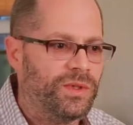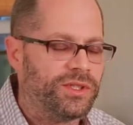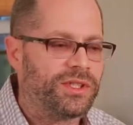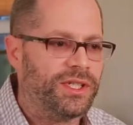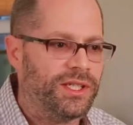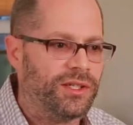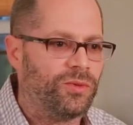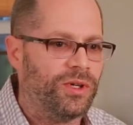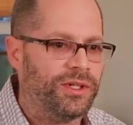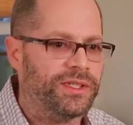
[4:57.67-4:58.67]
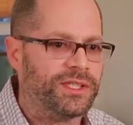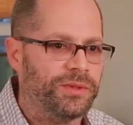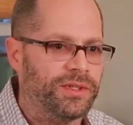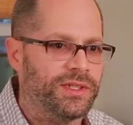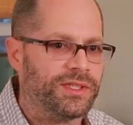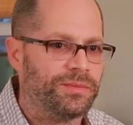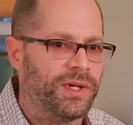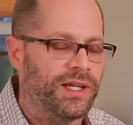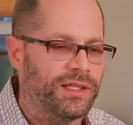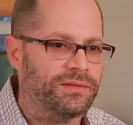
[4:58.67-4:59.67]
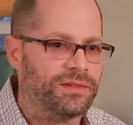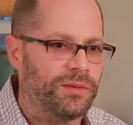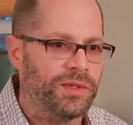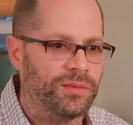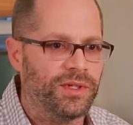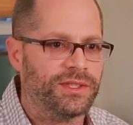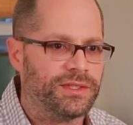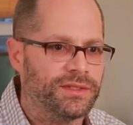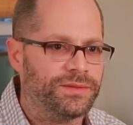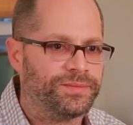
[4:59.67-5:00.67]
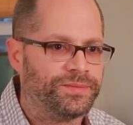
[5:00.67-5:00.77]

You're just gonna get a quality experience by coming to Pressler.